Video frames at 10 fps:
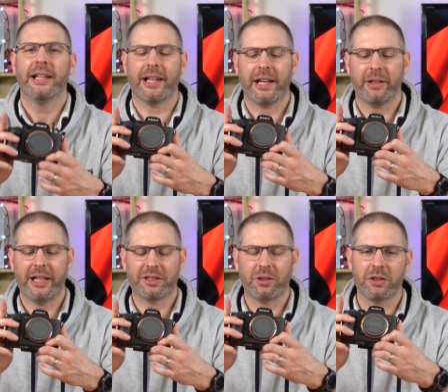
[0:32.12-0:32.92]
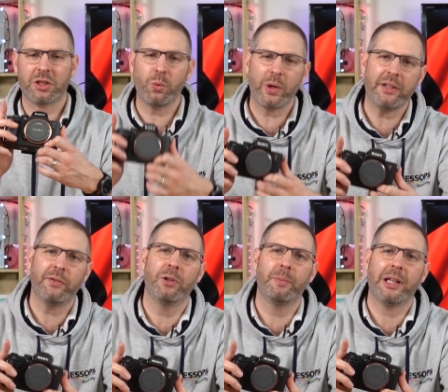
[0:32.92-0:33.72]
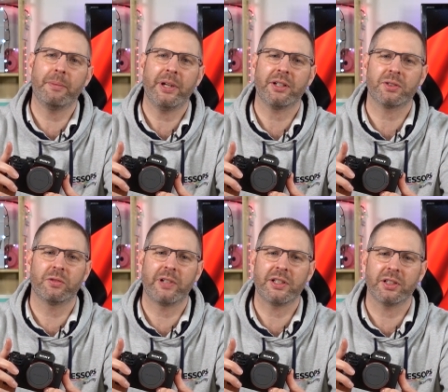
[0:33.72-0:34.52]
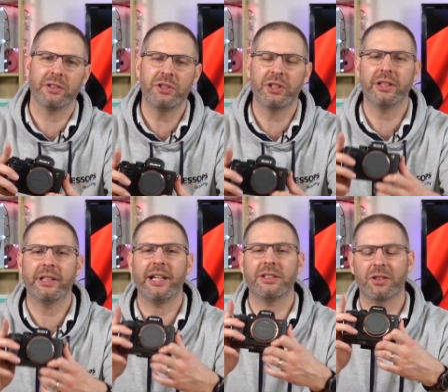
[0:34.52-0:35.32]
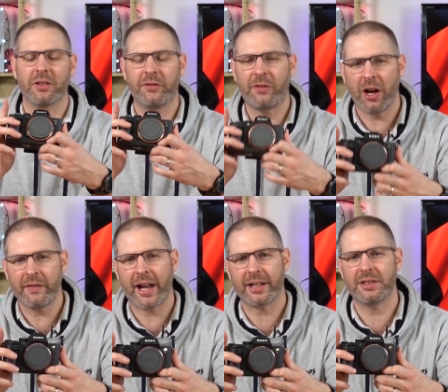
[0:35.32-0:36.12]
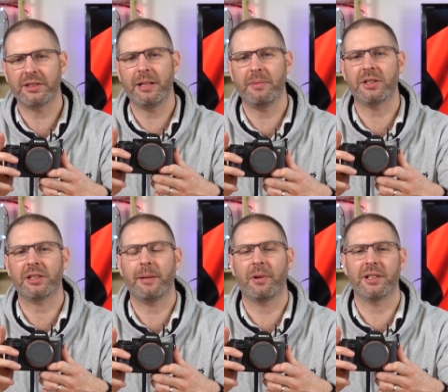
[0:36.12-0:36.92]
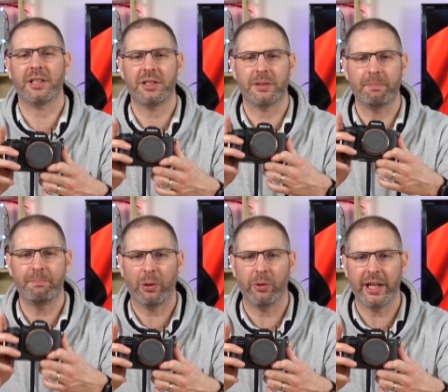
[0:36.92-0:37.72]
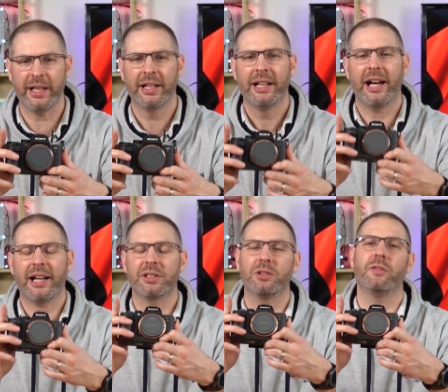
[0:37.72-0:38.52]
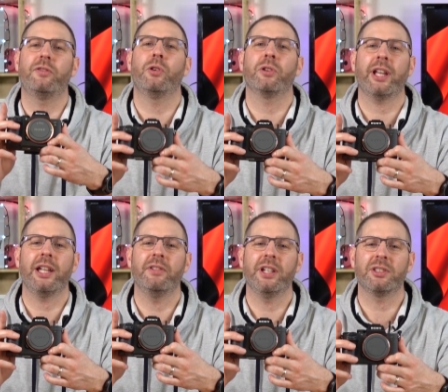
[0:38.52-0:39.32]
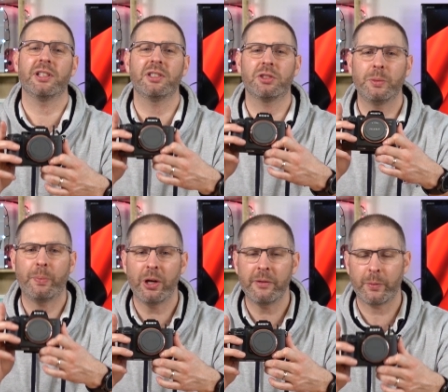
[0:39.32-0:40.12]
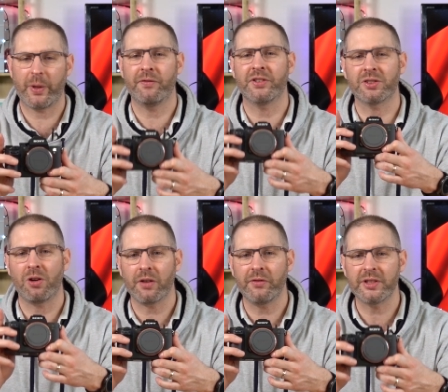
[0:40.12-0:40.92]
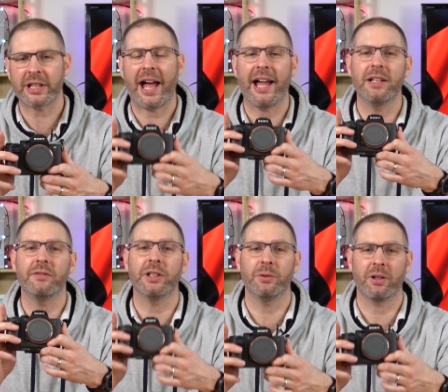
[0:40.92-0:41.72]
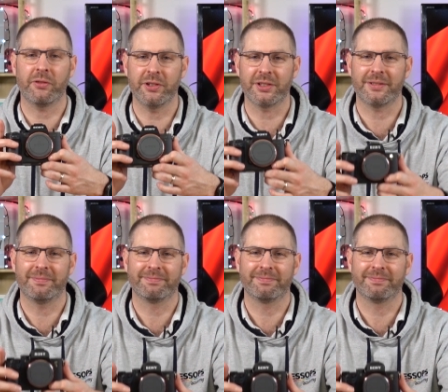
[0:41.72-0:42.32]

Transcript: Now, it's got a 24 million pixel resolution, it's got a 5-axis image stabilization built in, and it's got 4K video. So this is superb for both photographers and videographers.